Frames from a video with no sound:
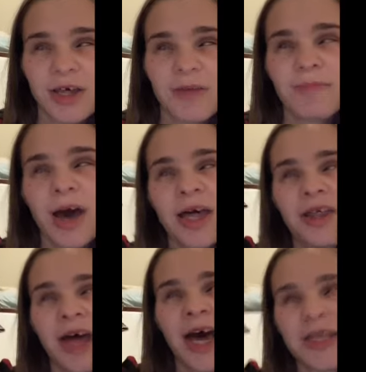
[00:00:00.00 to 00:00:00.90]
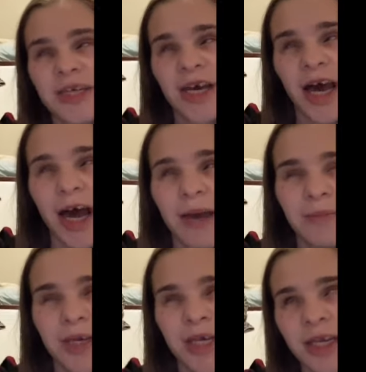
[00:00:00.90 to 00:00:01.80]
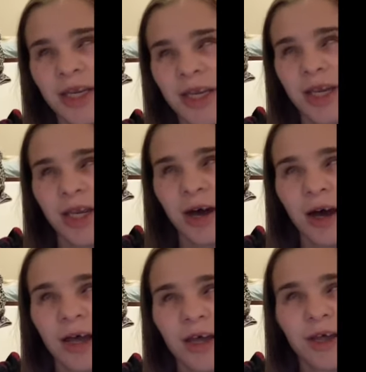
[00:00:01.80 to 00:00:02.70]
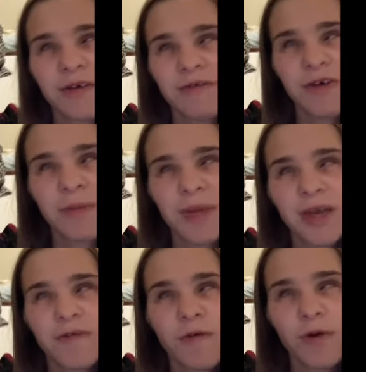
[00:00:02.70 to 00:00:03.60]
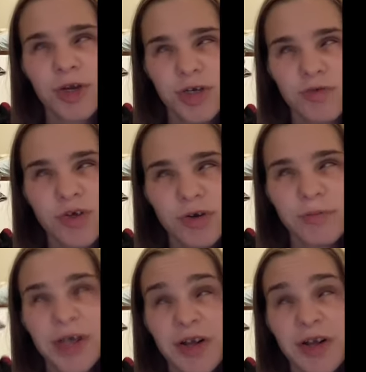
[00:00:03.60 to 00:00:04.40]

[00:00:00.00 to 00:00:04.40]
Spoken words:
by that, I mean not filming for YouTube.